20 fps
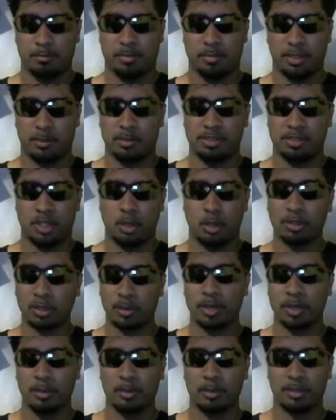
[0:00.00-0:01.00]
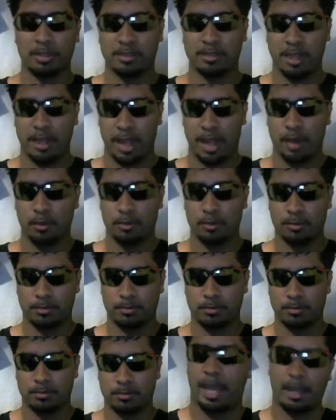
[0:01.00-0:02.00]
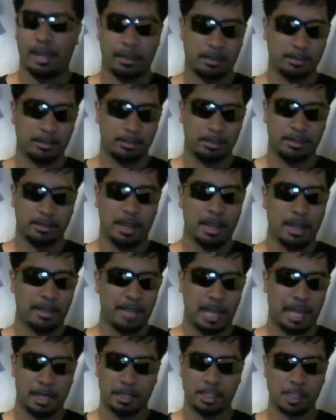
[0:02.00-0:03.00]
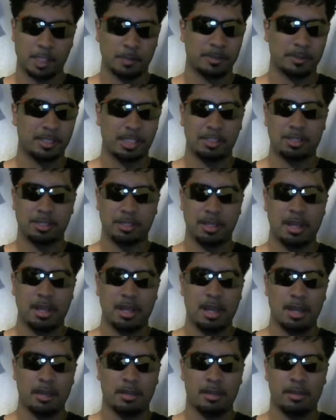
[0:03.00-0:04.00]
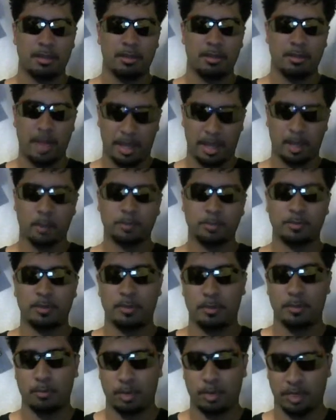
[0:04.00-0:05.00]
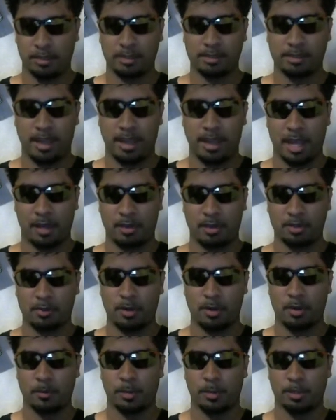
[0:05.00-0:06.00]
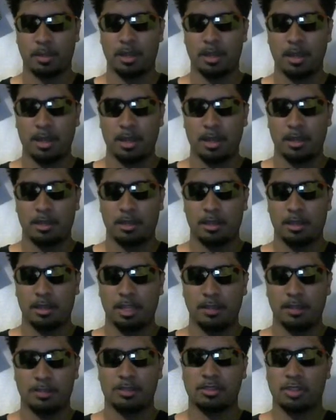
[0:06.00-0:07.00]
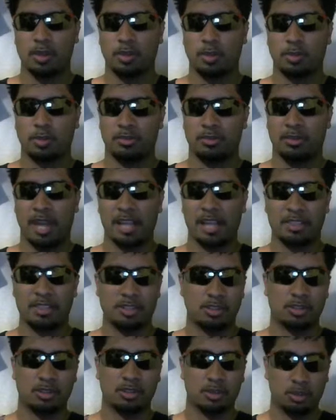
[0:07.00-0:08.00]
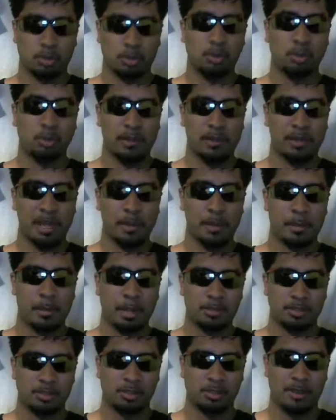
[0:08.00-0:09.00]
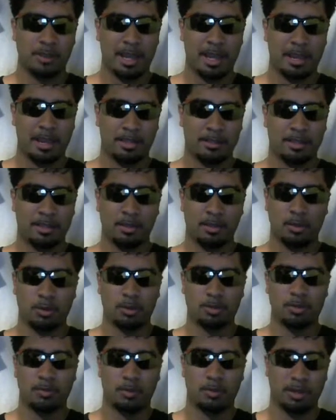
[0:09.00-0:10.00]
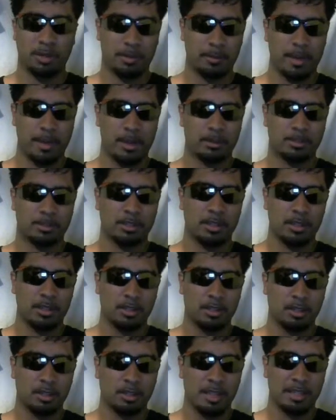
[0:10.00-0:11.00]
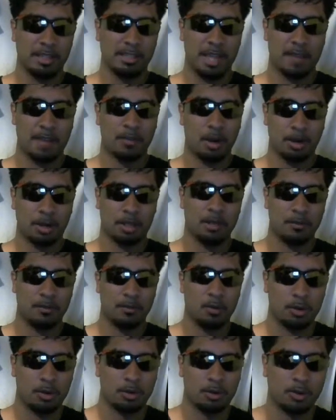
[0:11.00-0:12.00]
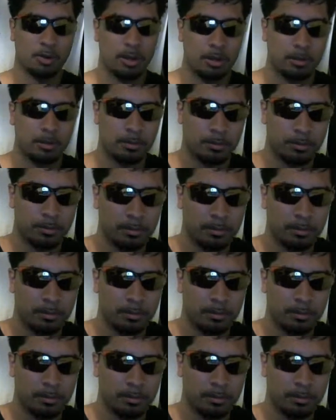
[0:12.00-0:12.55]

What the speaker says: but it was the only way to bring this guy out. Galaxy Knight, Galaxy Expedition, they helped in bringing this guy out as well, but even so, that's just 2 level 8 monsters you had. In order to bring him out, you need to have Guardian of Order as well.